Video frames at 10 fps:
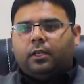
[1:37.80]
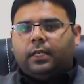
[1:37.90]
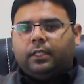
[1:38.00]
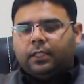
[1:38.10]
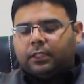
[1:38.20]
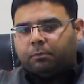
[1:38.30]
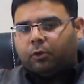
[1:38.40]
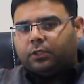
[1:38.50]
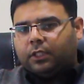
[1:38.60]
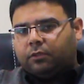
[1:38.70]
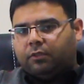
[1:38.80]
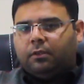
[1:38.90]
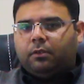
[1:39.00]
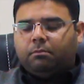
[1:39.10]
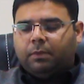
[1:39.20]
In this process
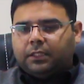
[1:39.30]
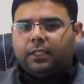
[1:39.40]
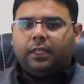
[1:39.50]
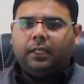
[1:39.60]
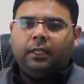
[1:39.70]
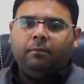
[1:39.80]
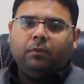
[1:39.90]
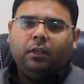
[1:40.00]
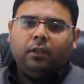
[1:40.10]
we basically